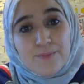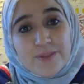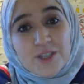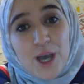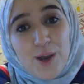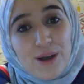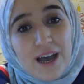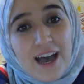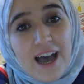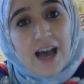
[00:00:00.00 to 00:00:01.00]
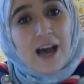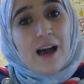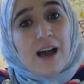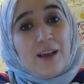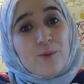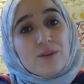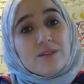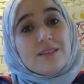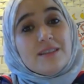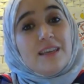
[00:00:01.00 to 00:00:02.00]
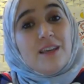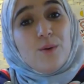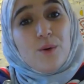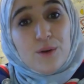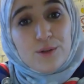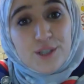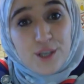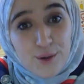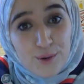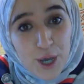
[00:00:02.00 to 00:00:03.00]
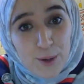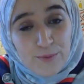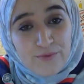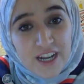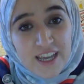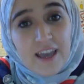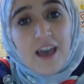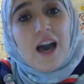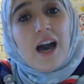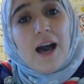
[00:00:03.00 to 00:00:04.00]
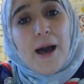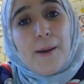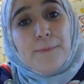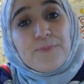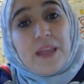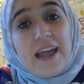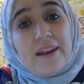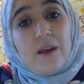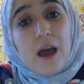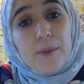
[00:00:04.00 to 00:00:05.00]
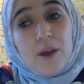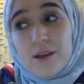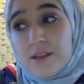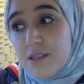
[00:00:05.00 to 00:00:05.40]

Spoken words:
So I will see you all soon, hopefully, and I'm going